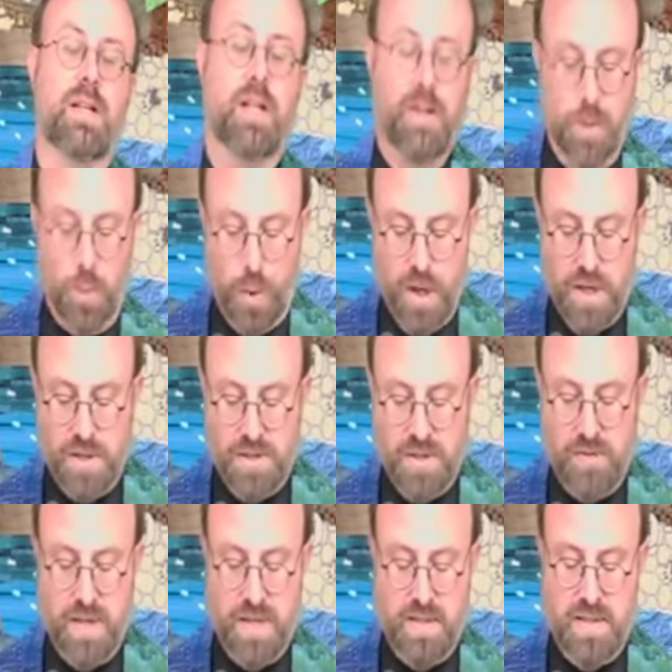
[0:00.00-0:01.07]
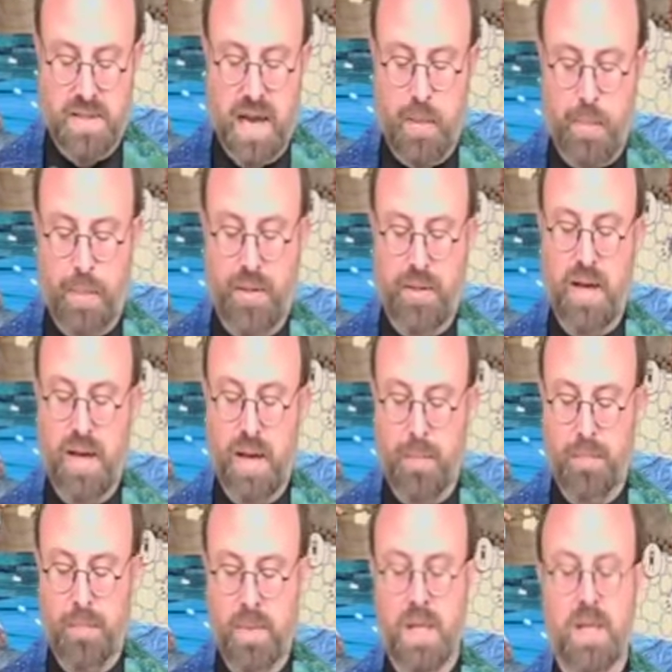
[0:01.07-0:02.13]
The words of this Sabbath
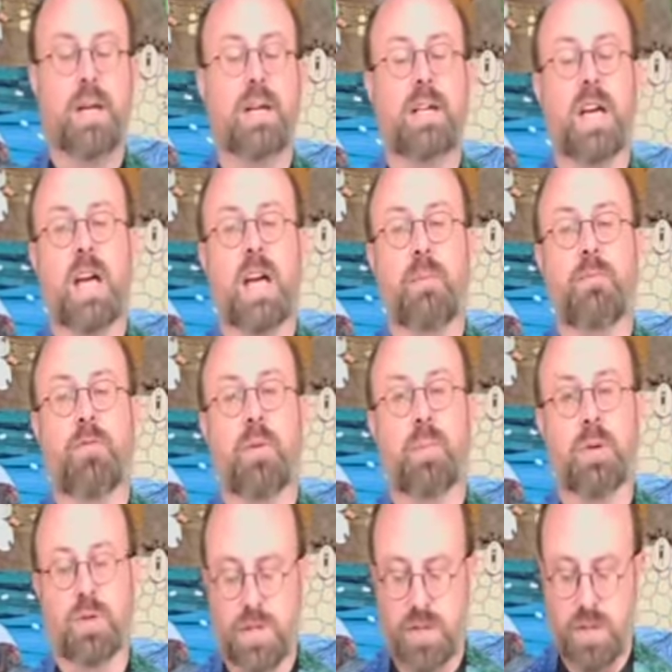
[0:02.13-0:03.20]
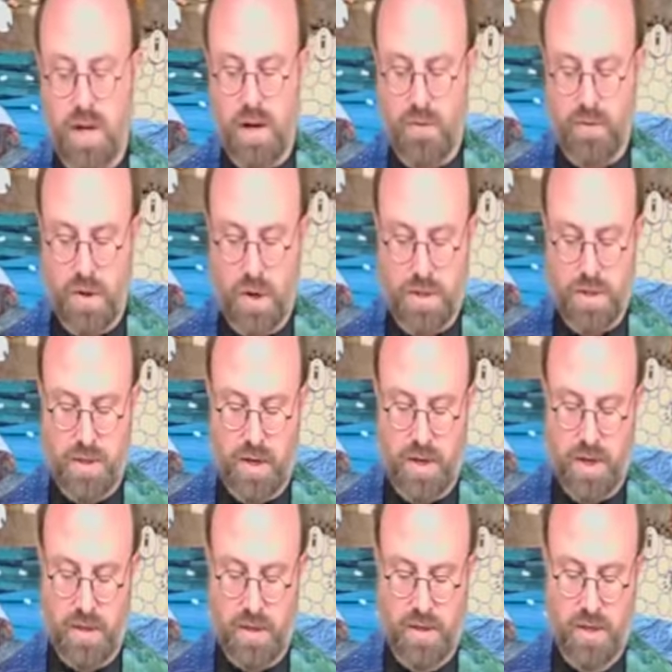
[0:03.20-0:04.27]
hymn came from Gustav
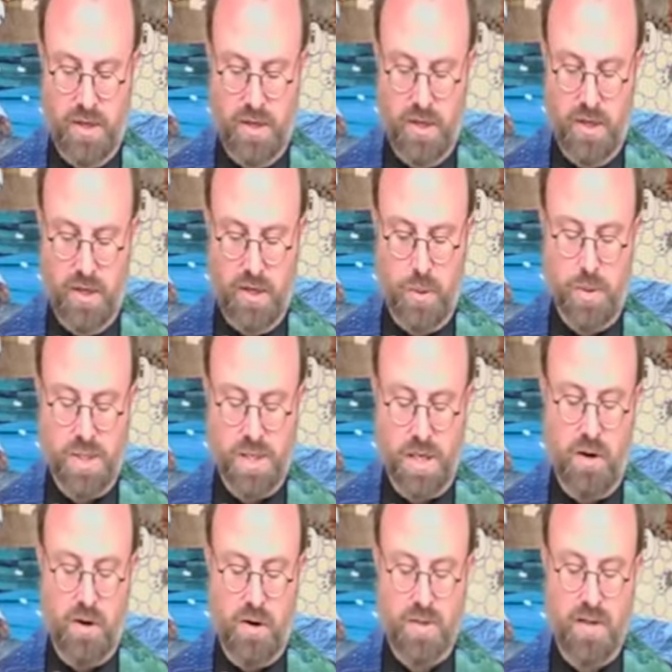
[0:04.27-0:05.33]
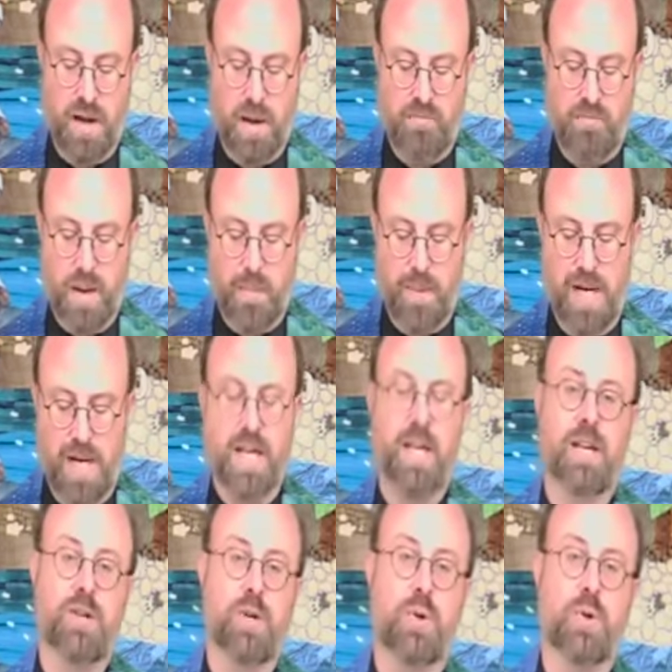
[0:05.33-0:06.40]
Gottheil, who was a longtime rabbi
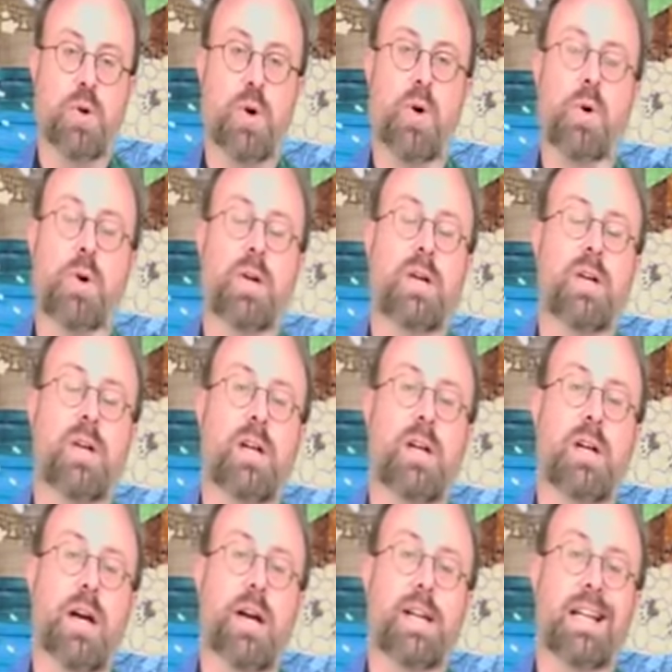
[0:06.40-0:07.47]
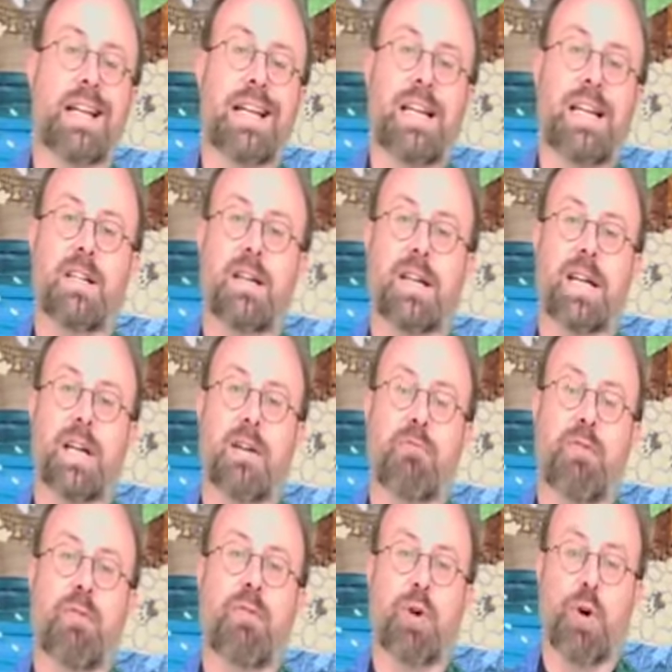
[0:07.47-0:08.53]
in New York and a leader in
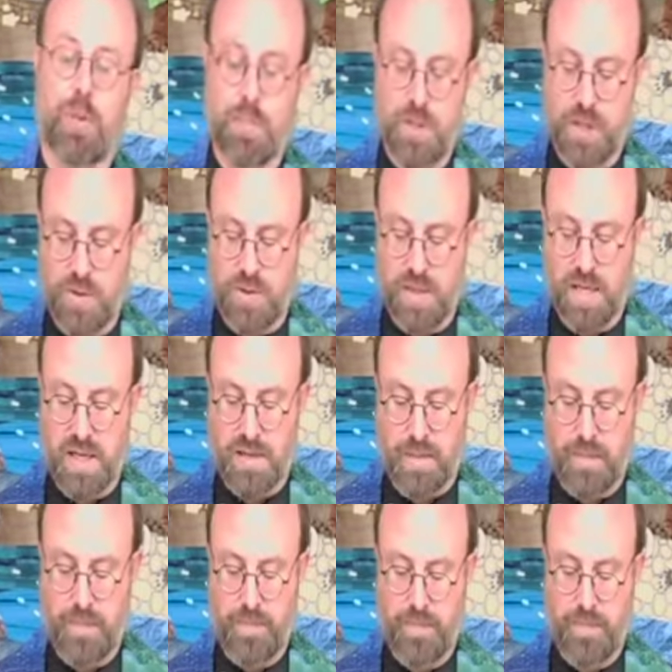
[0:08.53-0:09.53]
Reform Judaism.